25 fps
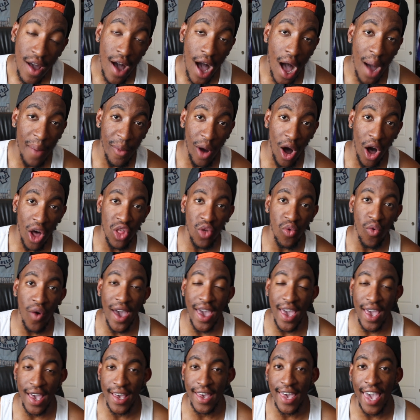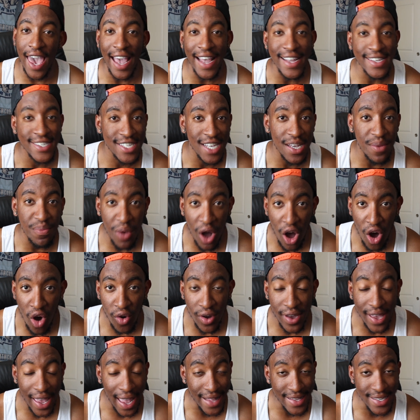I'm all the way in KC
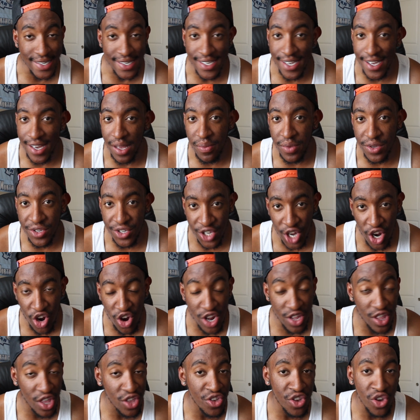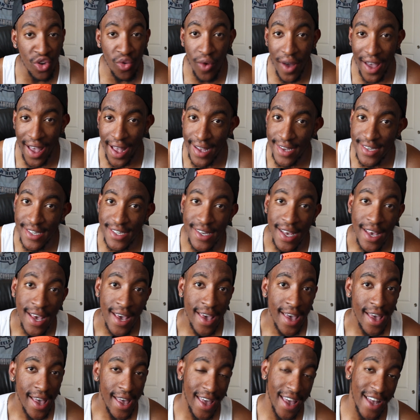Mo, Kansas City, Missouri, in the U.S.
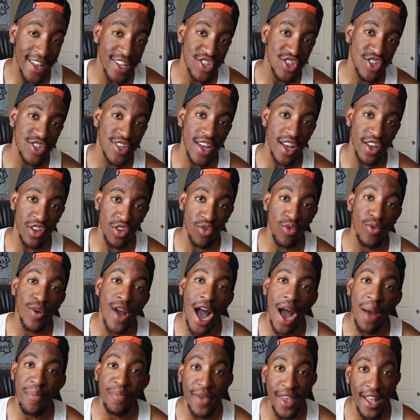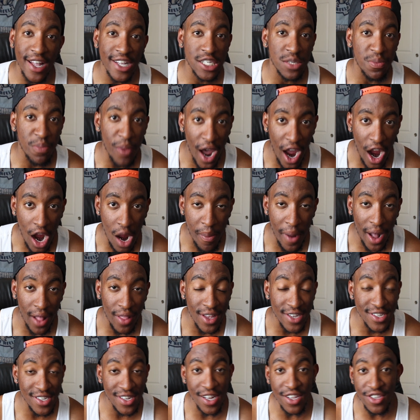And shit, you got me inspired by
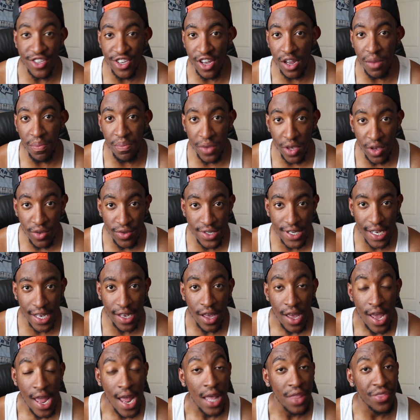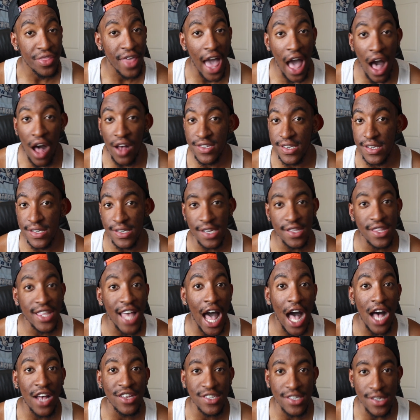listening to your music thousands and
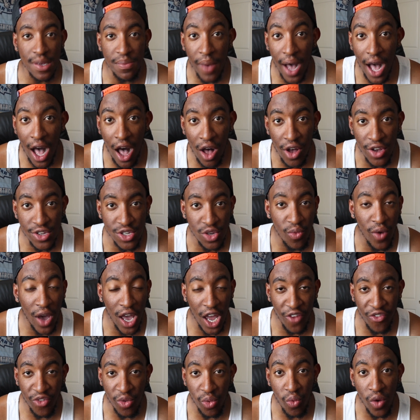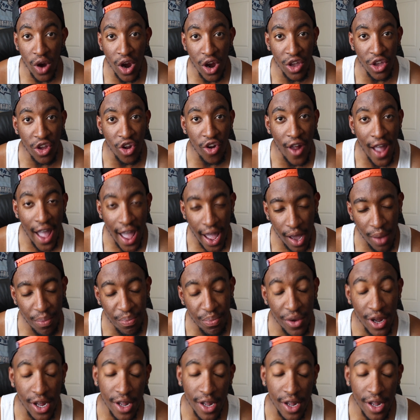thousands of miles away from where you're at.